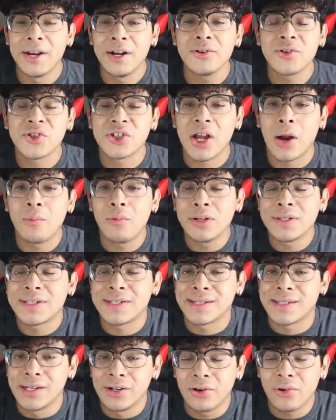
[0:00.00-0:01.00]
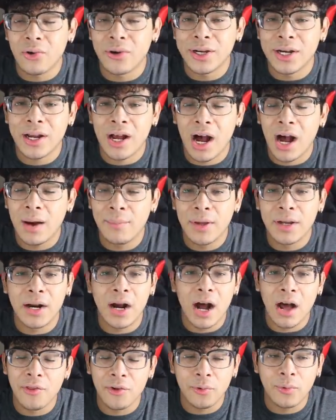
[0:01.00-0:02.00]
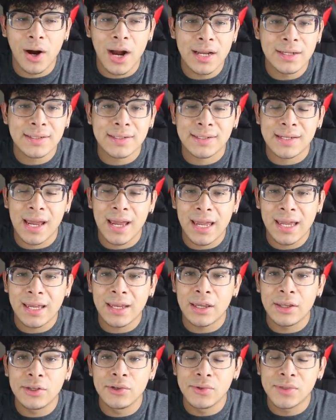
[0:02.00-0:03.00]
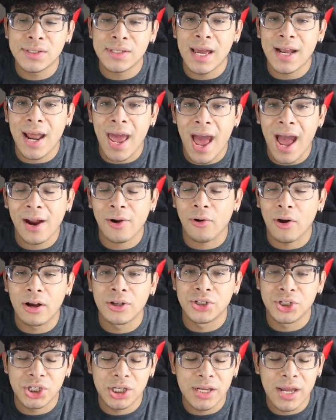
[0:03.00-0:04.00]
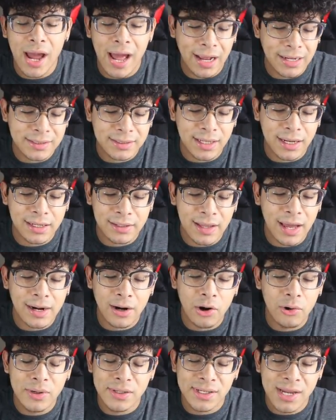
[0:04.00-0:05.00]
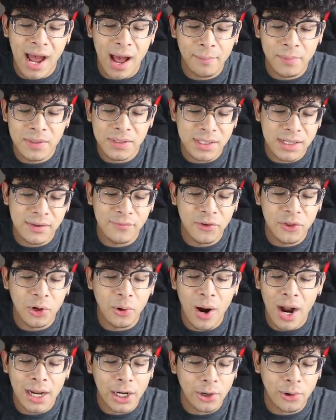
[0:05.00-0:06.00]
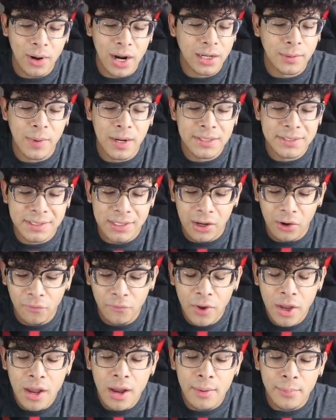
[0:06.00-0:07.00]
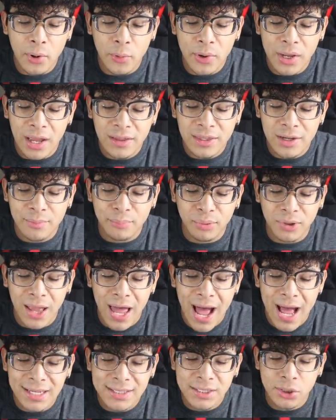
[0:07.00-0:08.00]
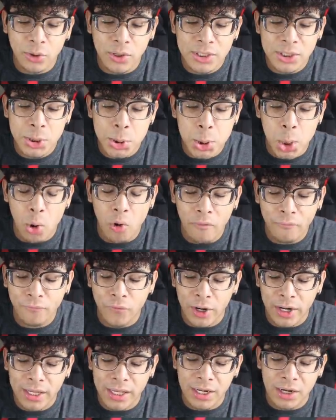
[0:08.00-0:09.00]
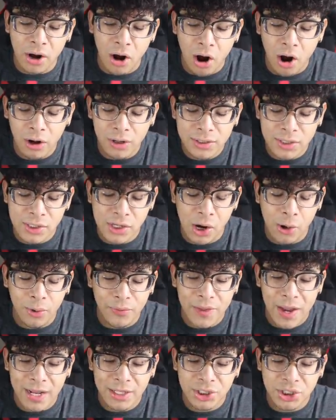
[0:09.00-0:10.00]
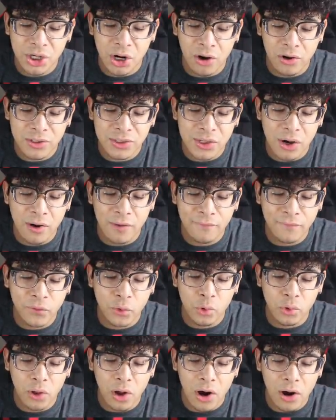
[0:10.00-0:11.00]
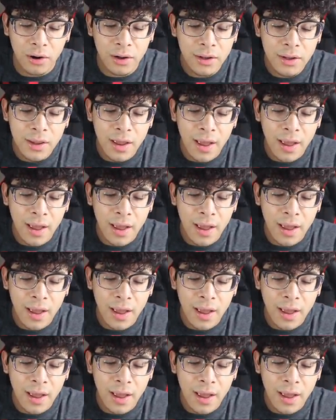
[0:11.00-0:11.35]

I know someone's still going to comment otherwise saying, you said Agron G X. Like, that always happens even though I correct myself. But we got the Blastoise full freaking art to go with that Charizard full art.